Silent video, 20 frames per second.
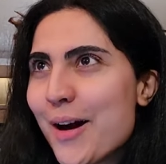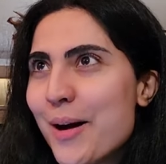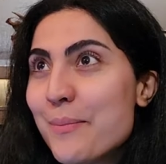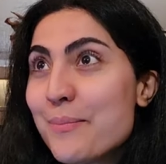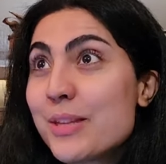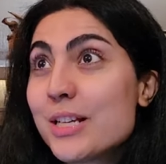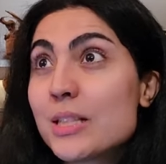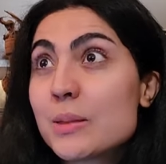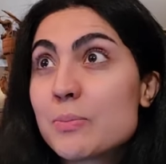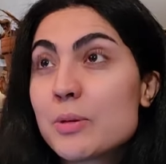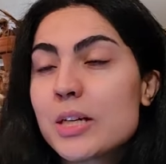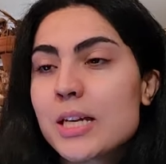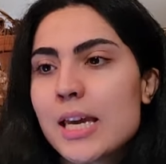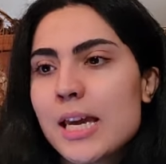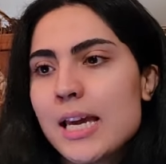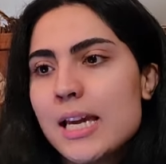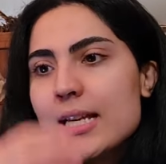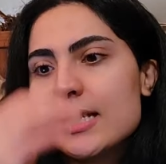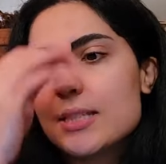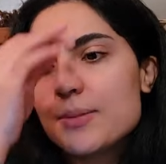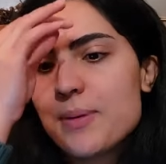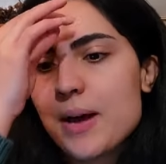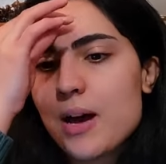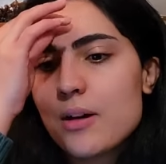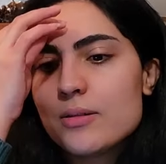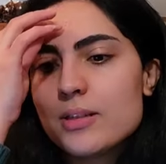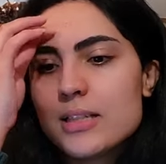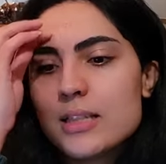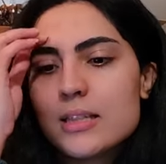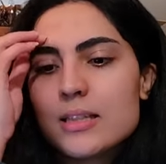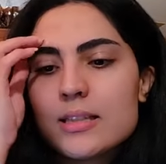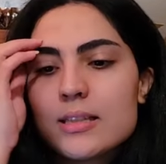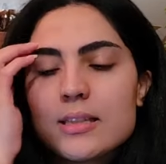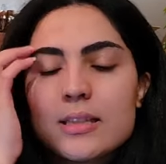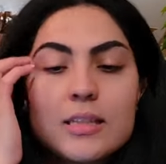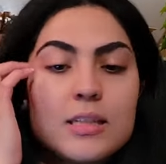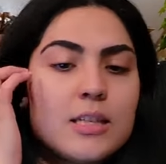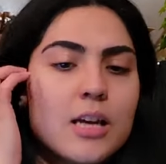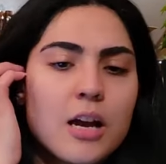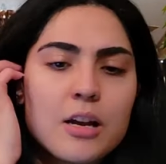This book, it's about this
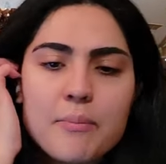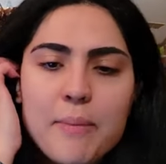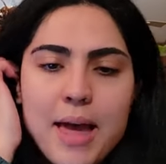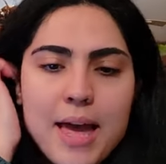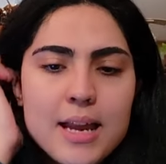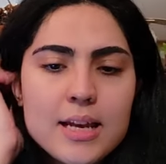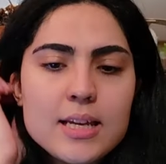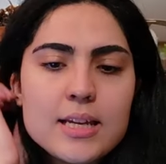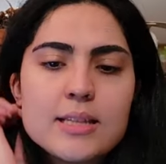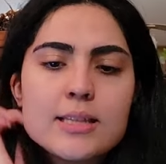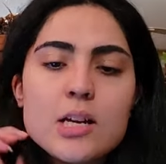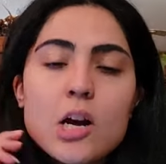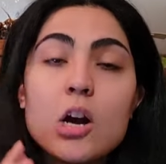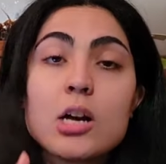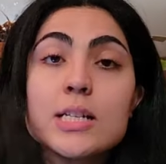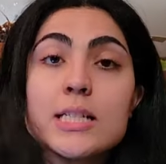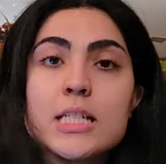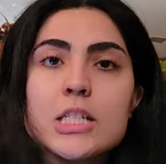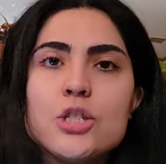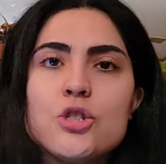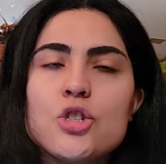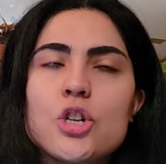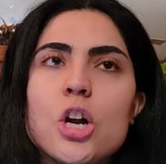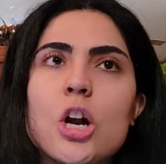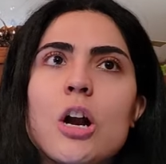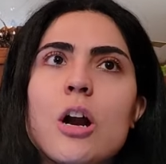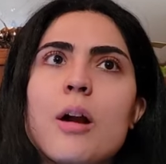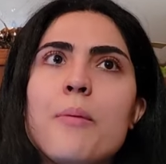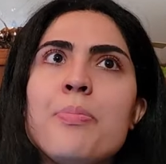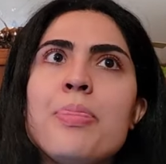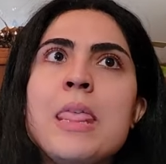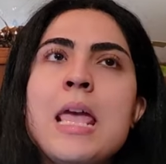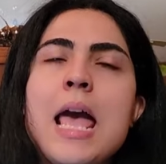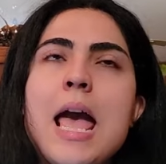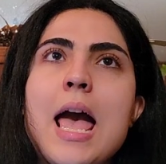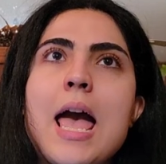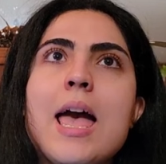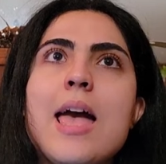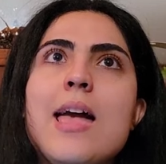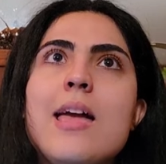young man. He's an art teacher,
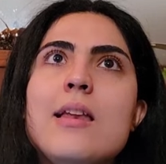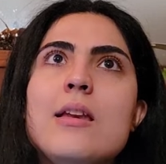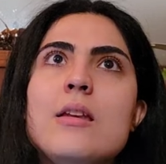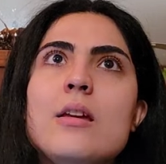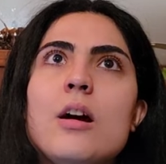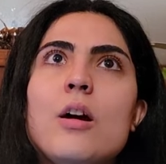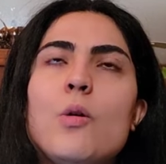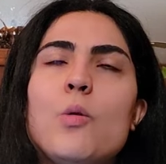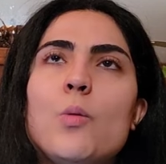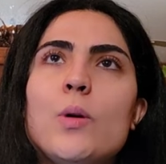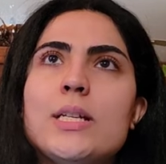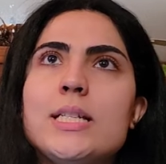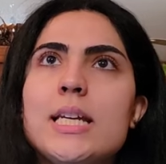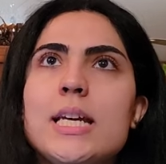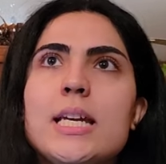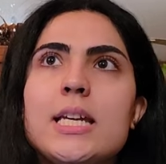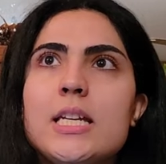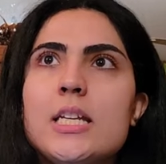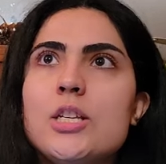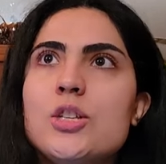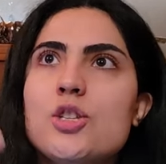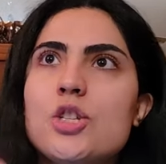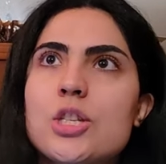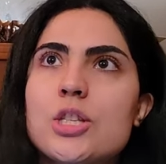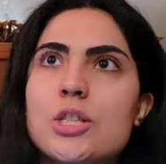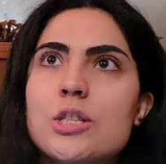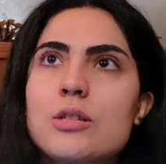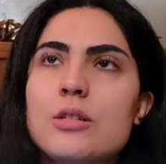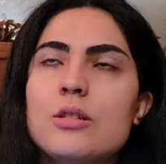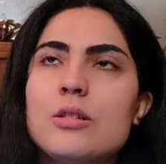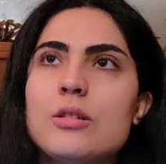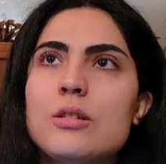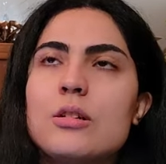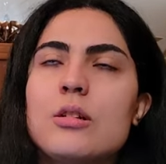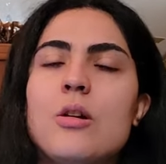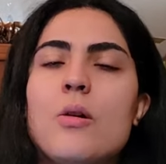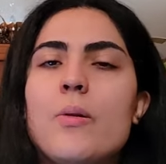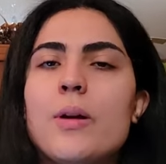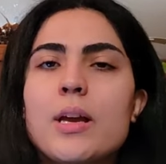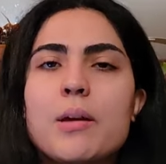and one day he's just
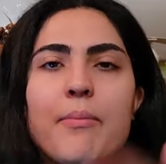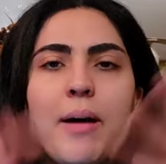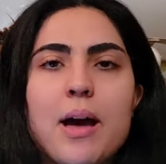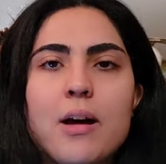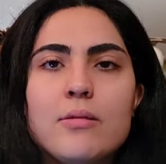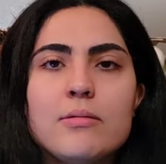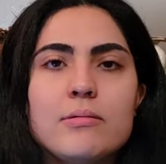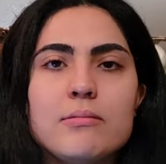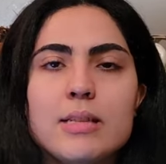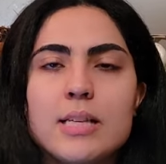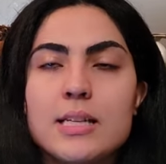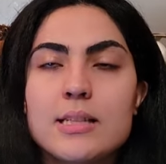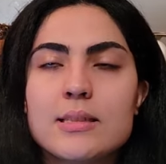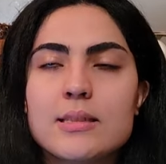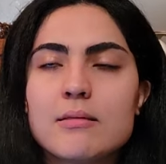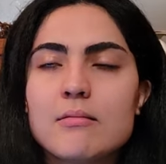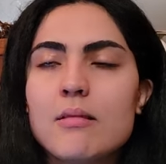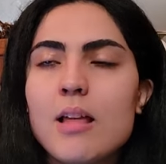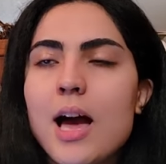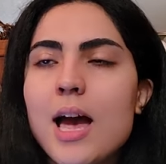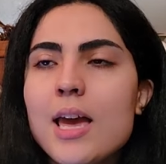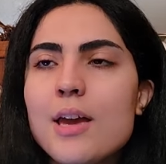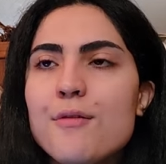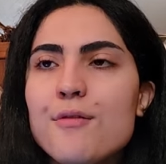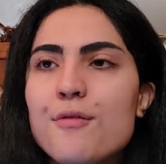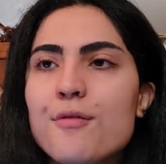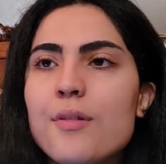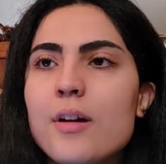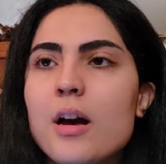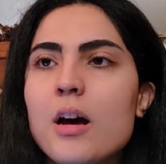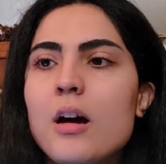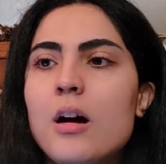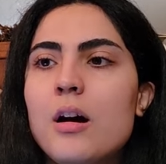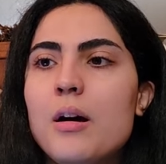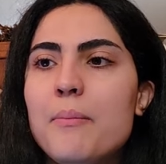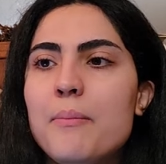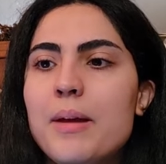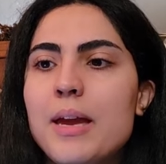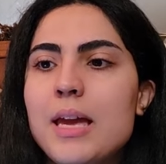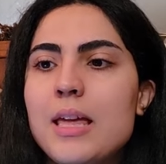going about his life,
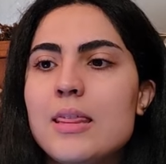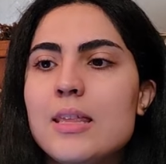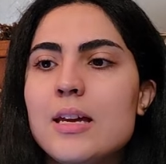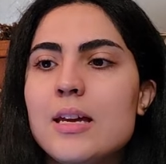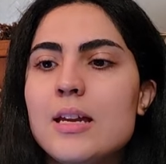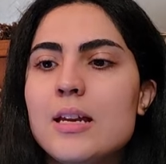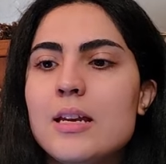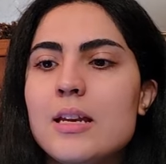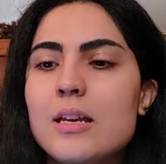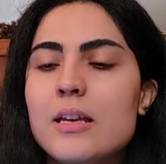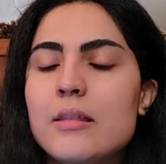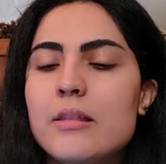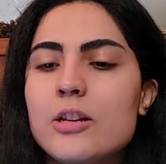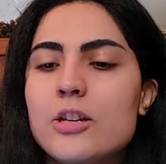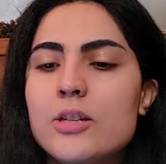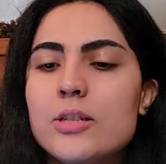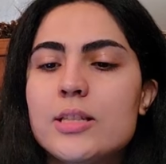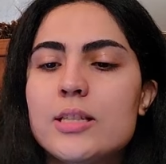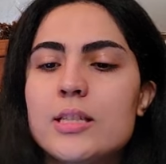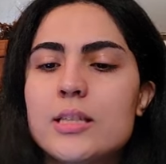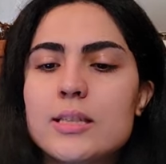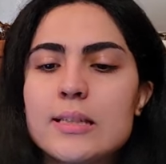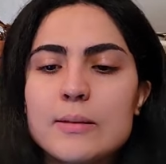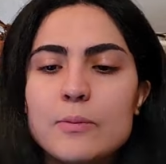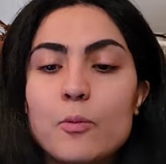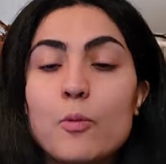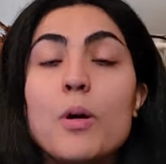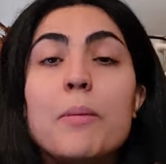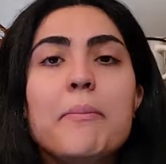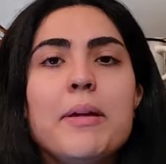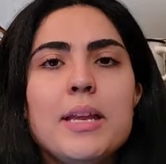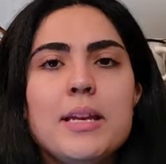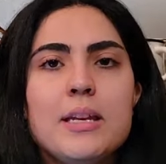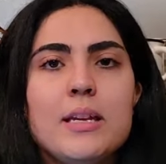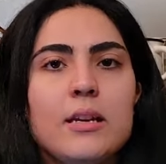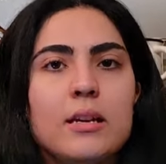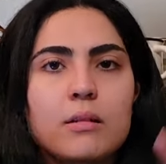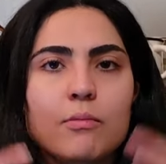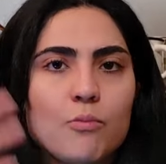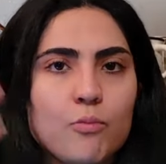and then there's this woman
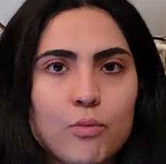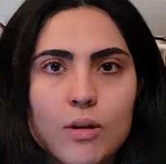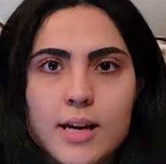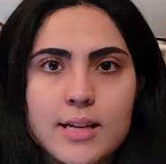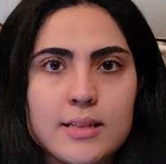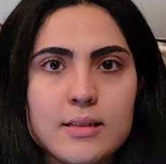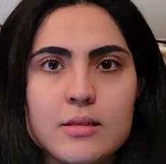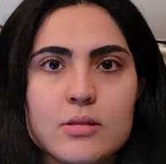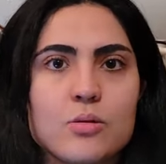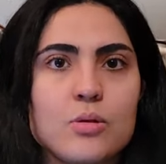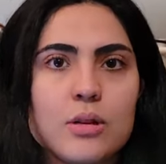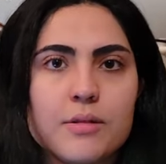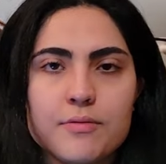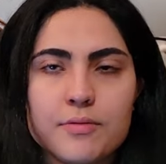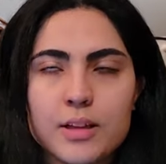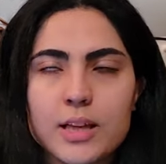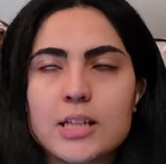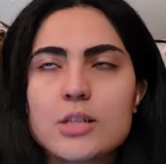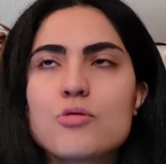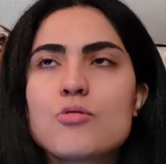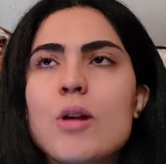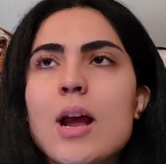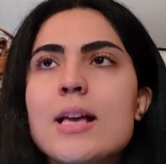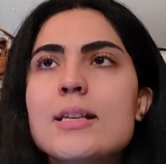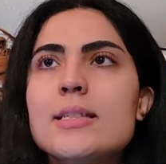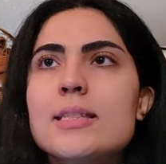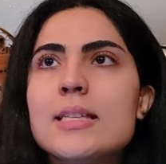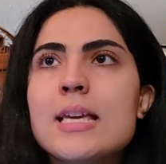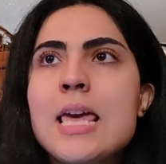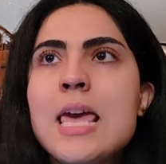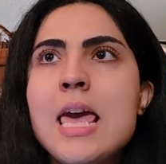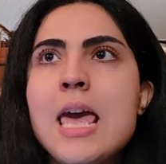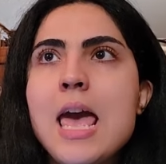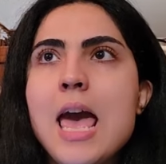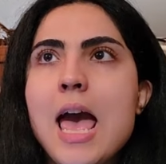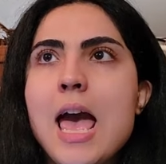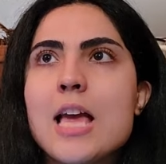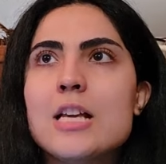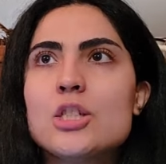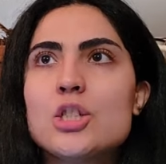in a white sort of, like, dress,
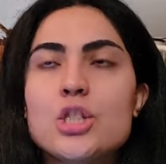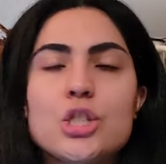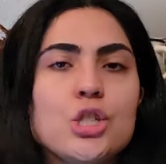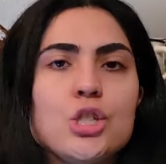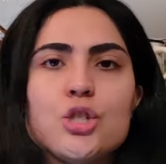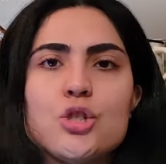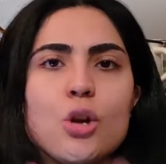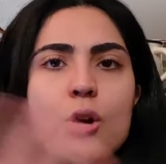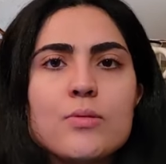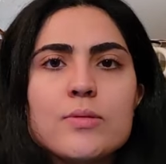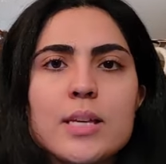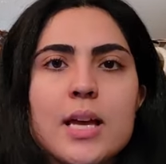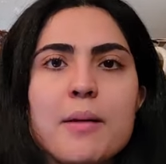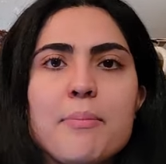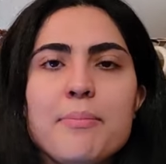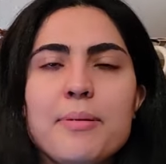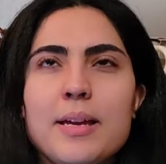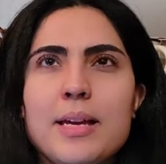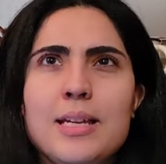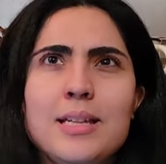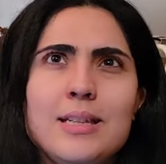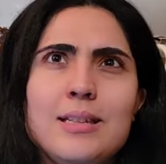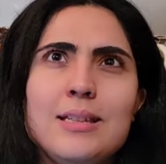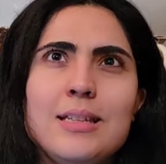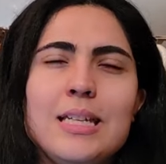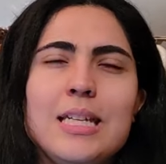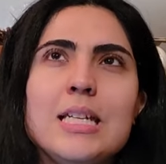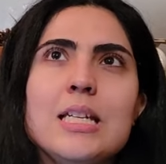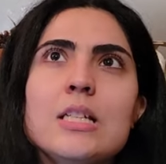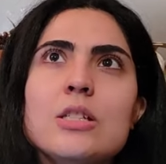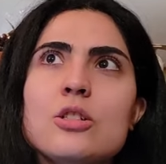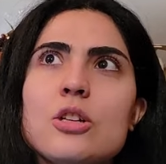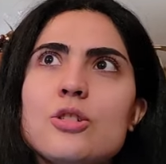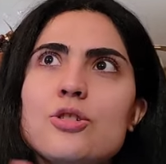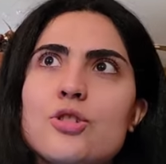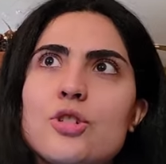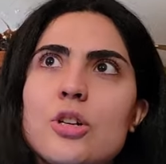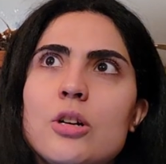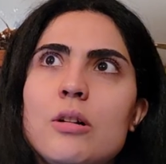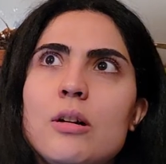and she shows up, and he's not
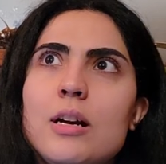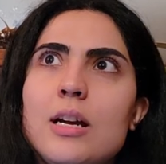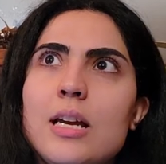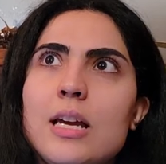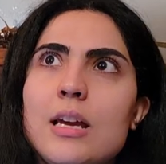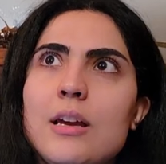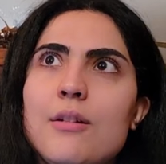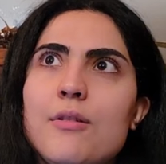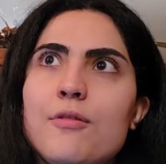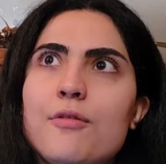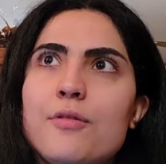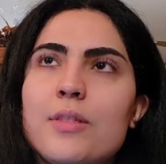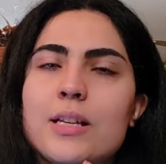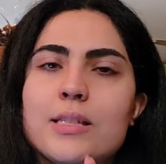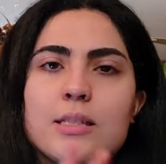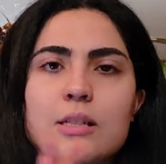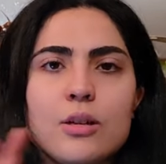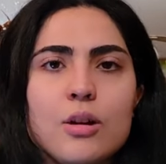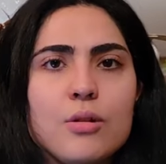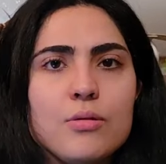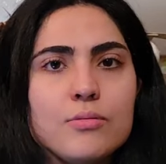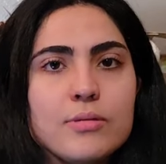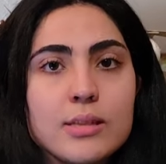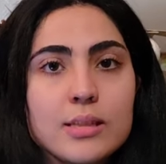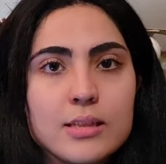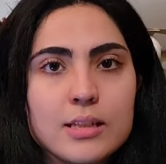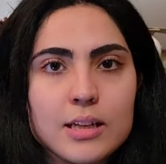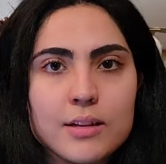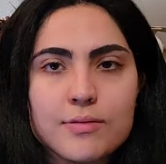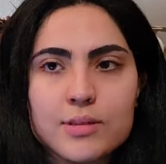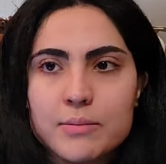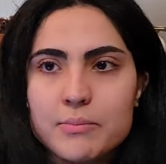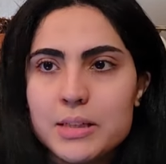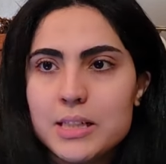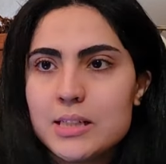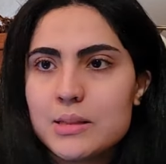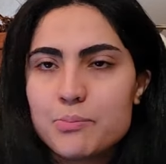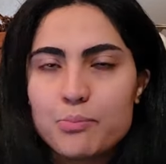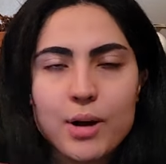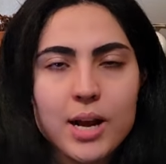sure if that's a ghost, if
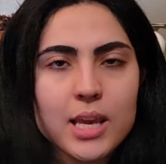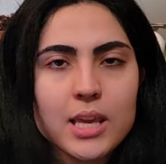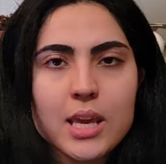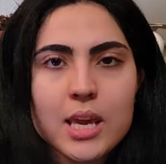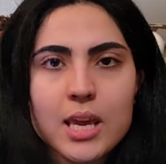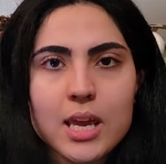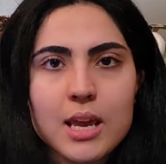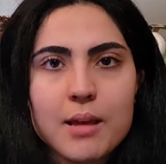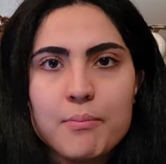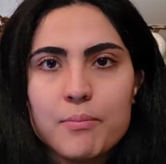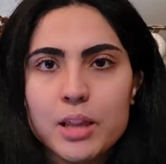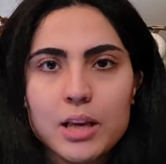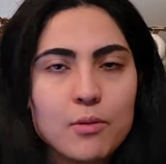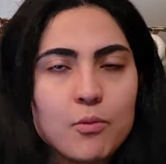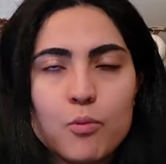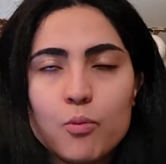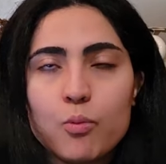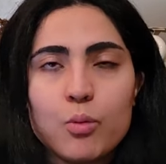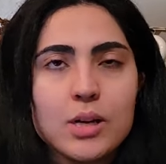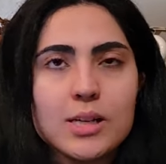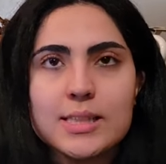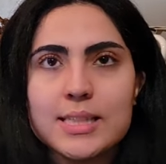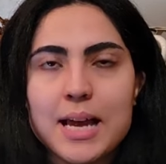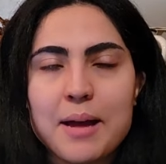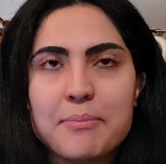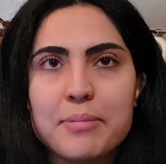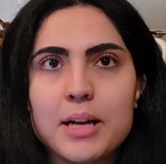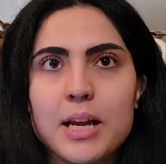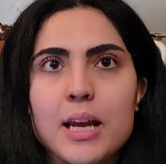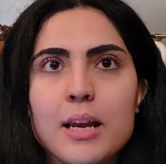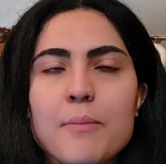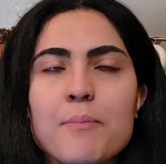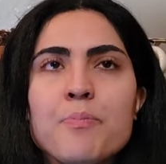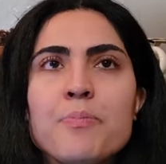somebody's pranking him, like, what is happening.